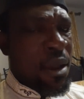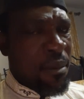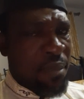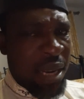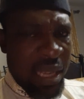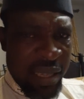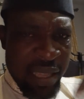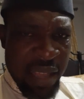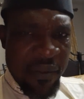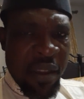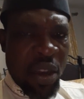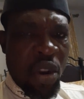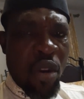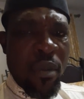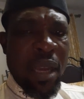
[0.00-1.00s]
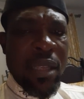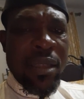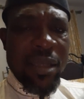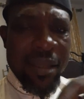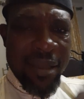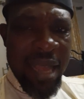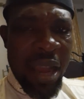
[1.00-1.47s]
please leave a
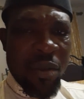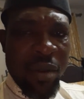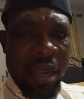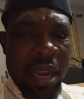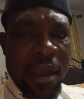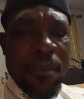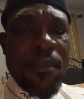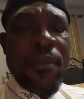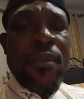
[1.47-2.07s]
comment down there.